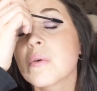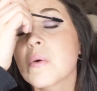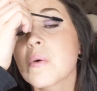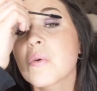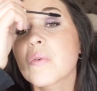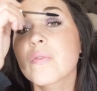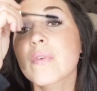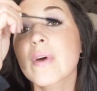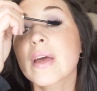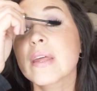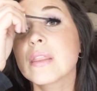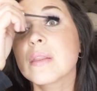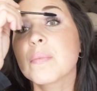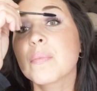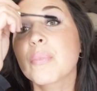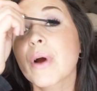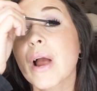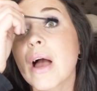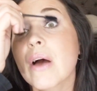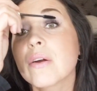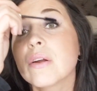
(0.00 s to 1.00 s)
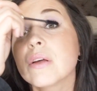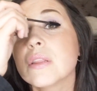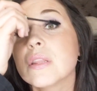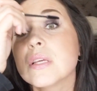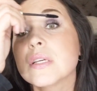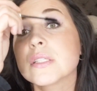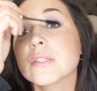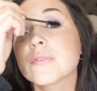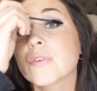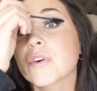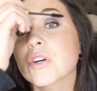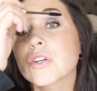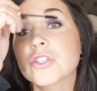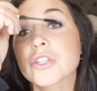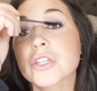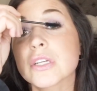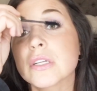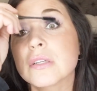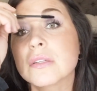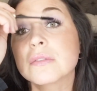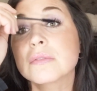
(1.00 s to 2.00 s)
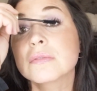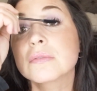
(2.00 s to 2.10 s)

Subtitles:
find the brown in this version.